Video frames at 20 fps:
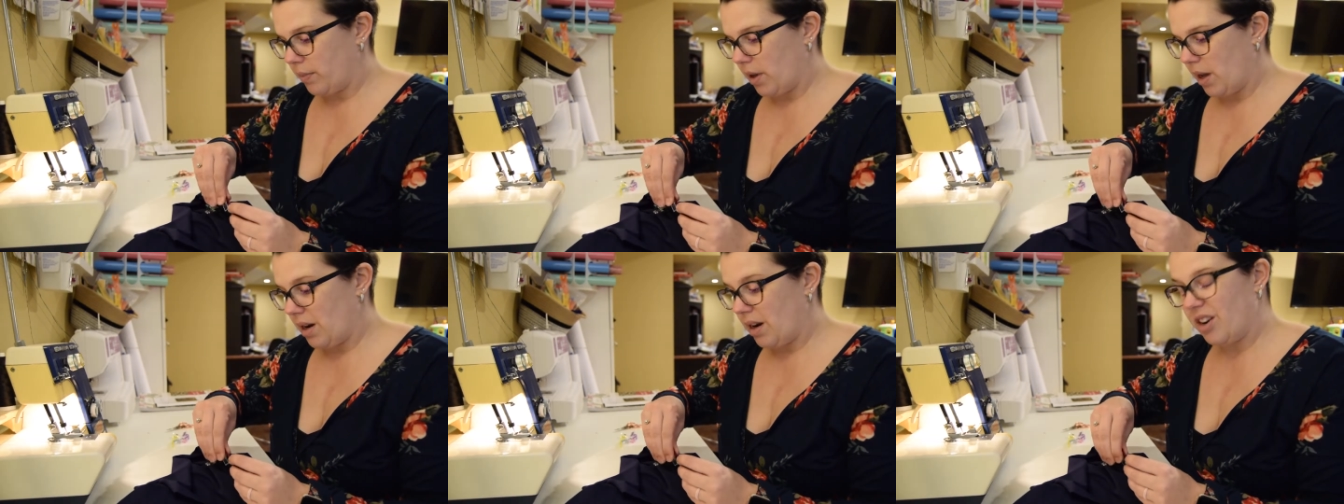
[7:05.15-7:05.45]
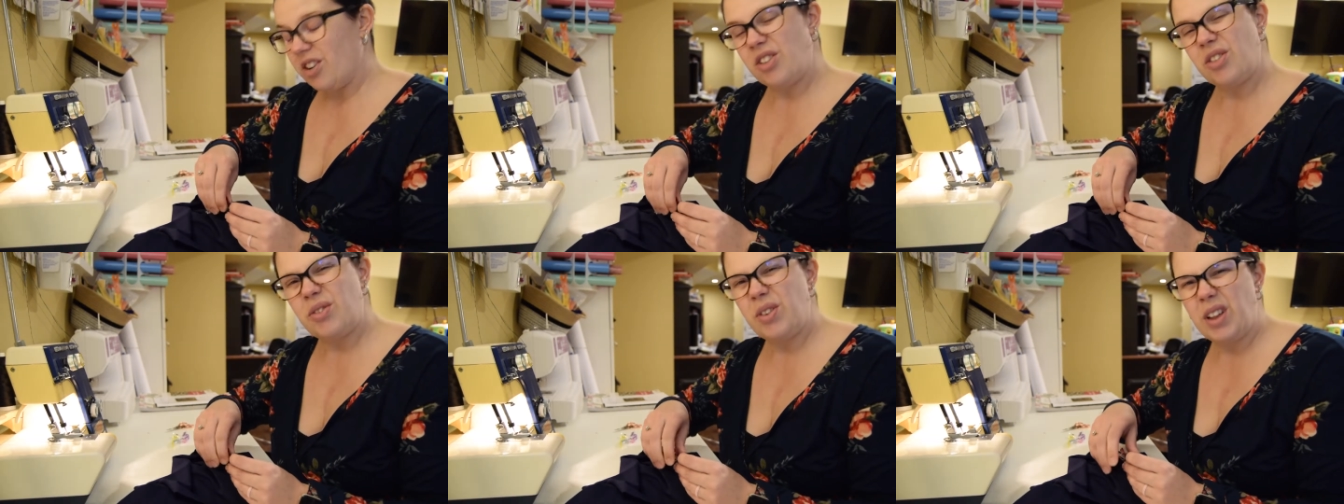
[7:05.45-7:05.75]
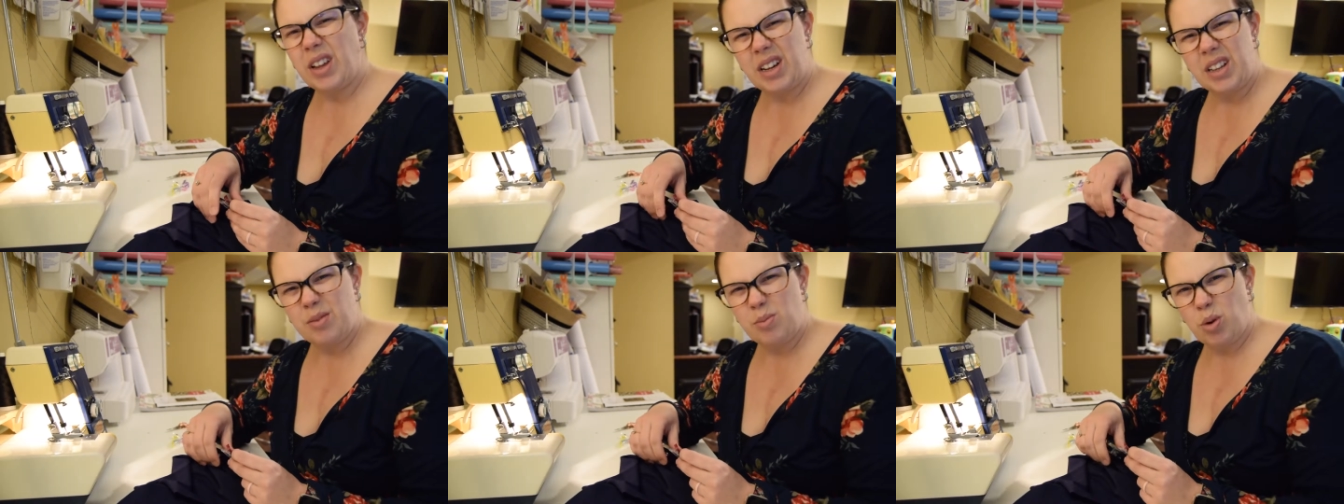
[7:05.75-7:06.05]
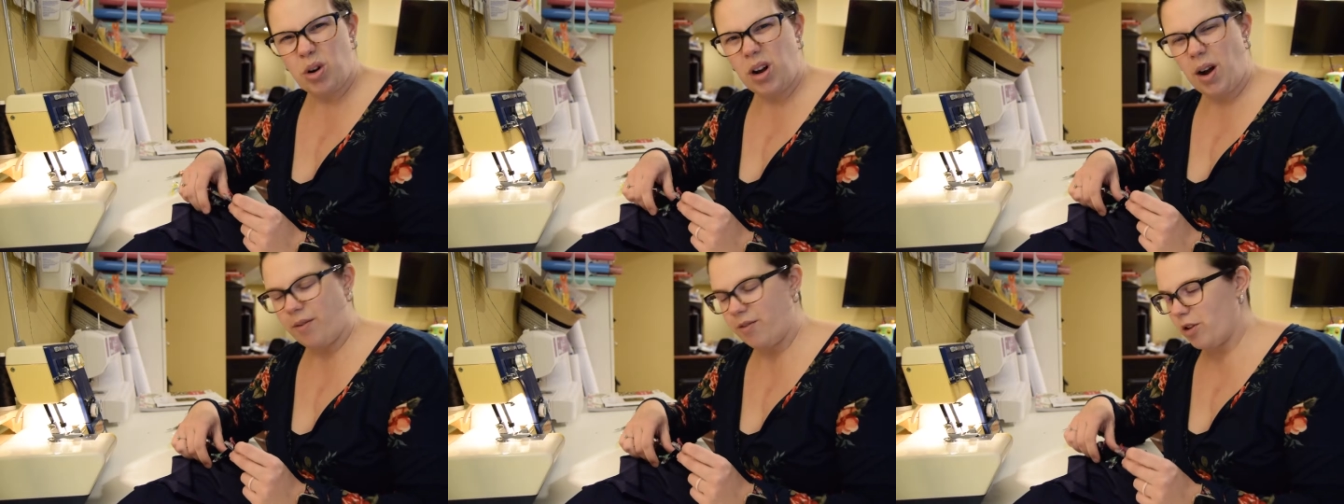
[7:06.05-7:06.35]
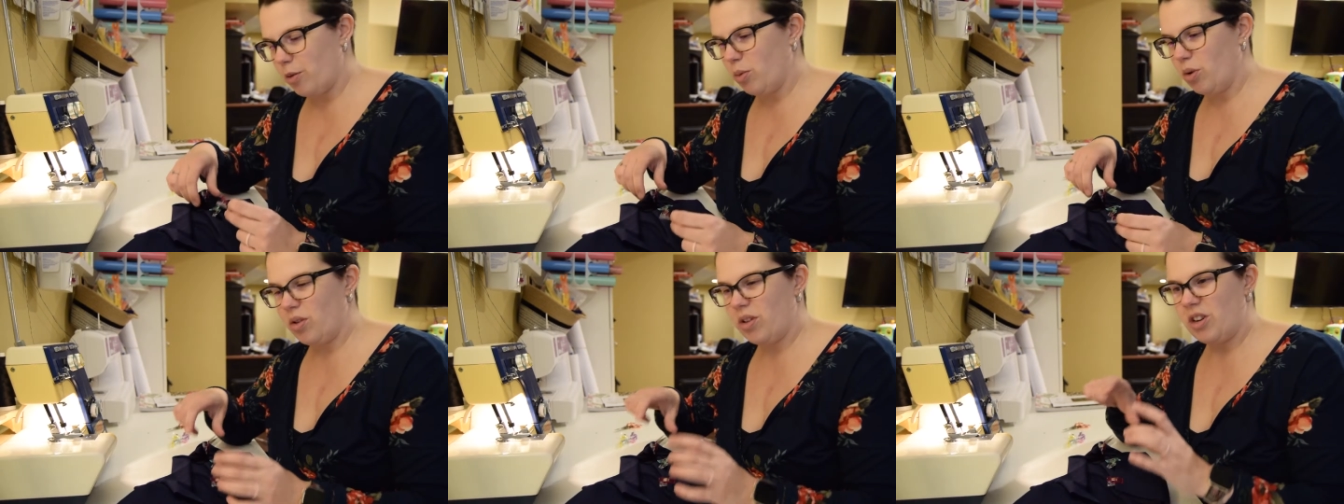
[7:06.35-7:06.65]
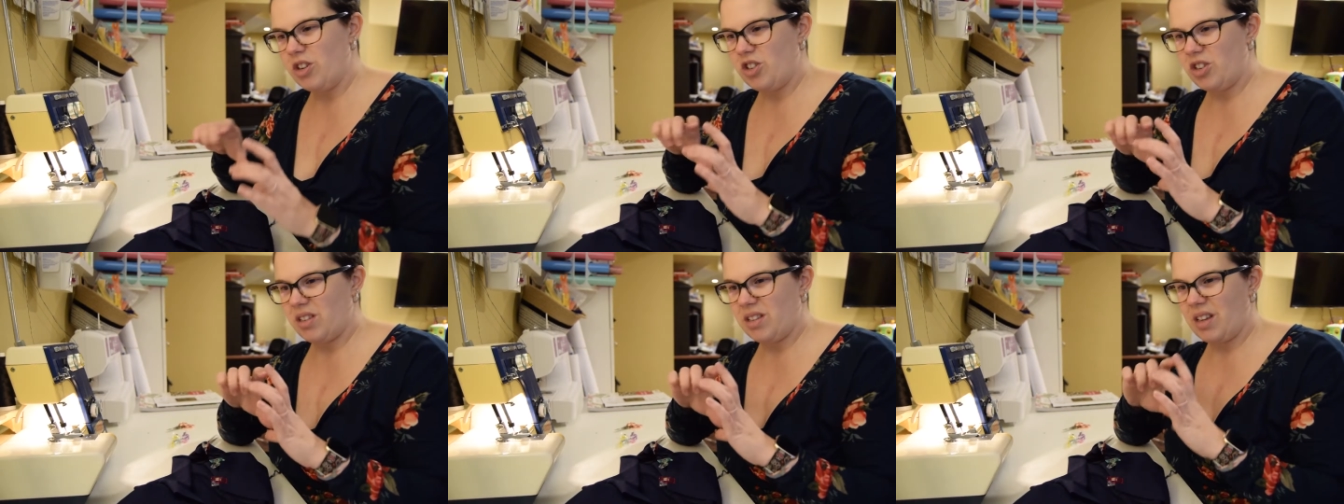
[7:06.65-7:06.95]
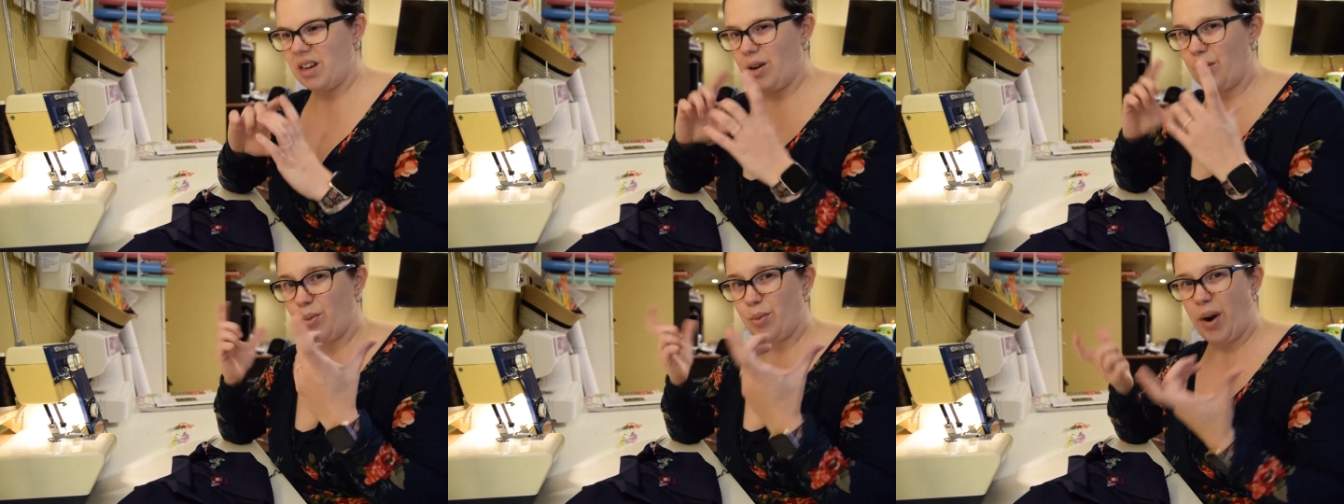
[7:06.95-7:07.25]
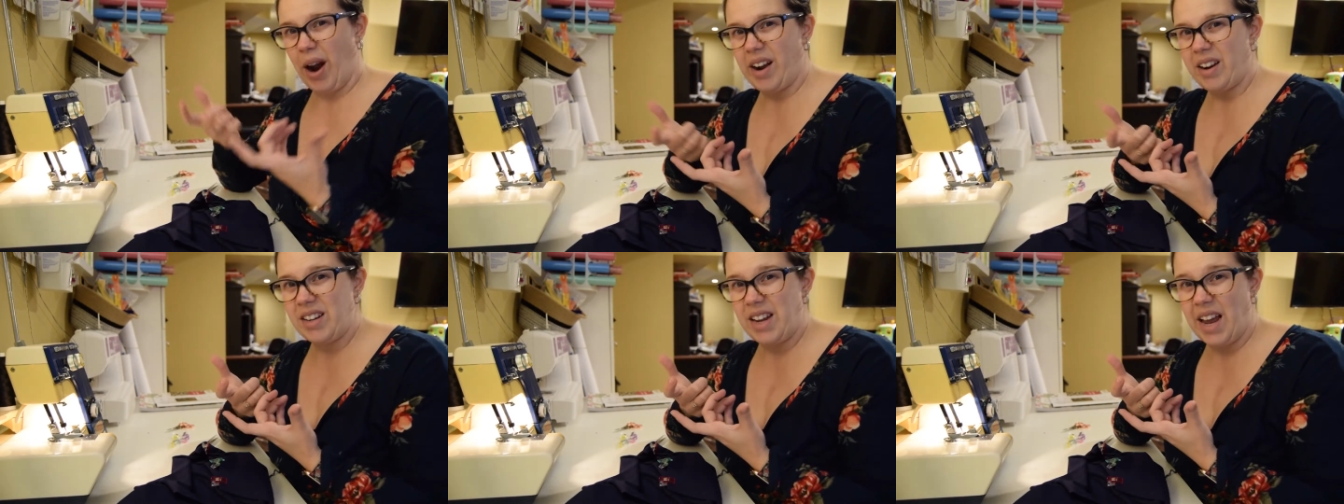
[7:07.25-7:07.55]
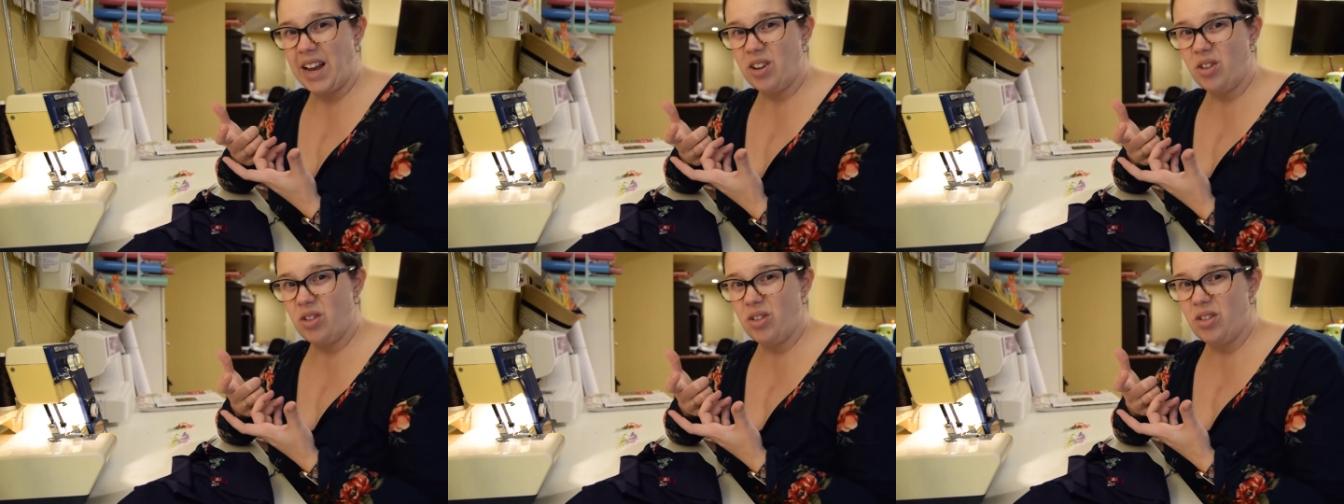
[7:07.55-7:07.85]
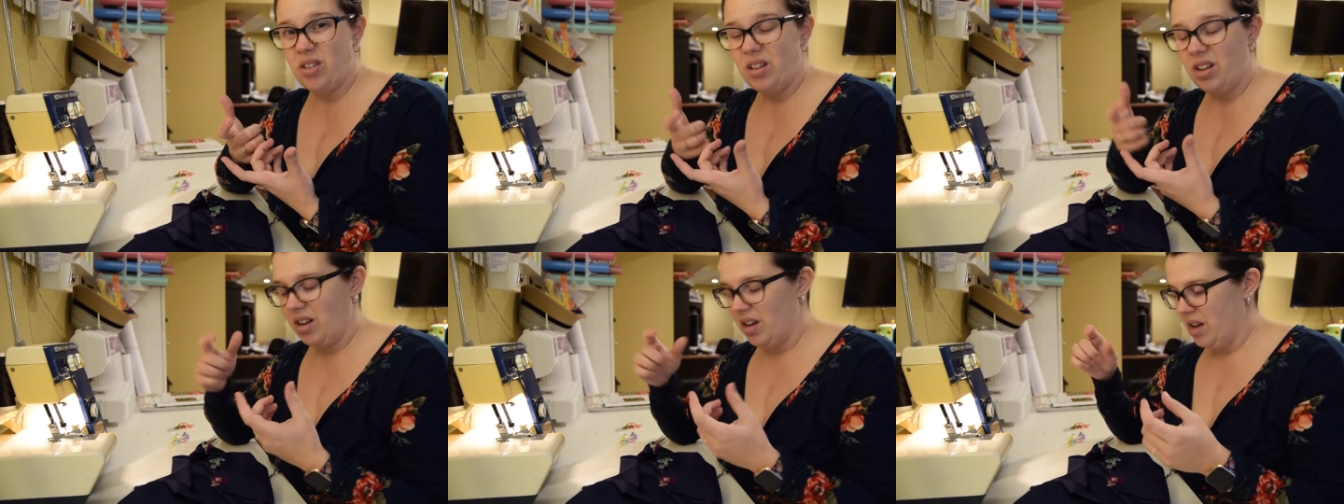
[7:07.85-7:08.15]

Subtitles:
And I just feel like it's more comfortable than just like a rectangle,